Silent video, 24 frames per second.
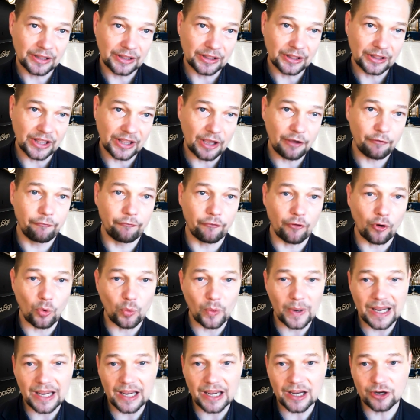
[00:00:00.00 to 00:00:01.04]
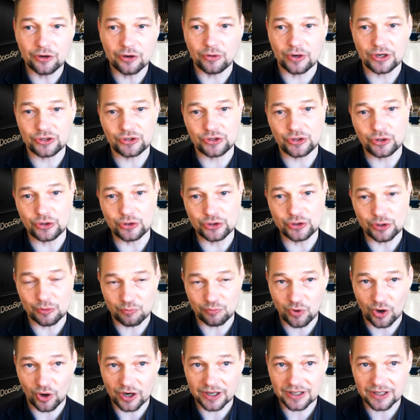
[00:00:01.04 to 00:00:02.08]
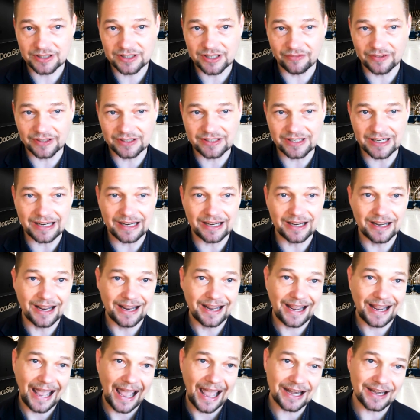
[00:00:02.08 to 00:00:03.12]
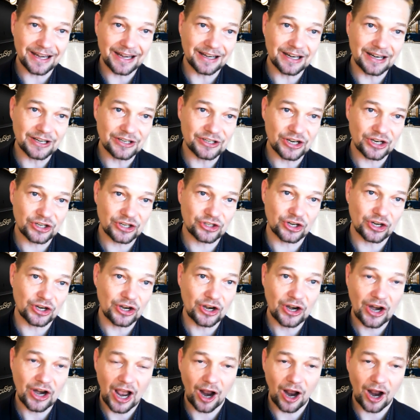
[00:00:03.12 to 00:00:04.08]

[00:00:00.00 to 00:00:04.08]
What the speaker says: Therefore, we increase user productivity and in addition,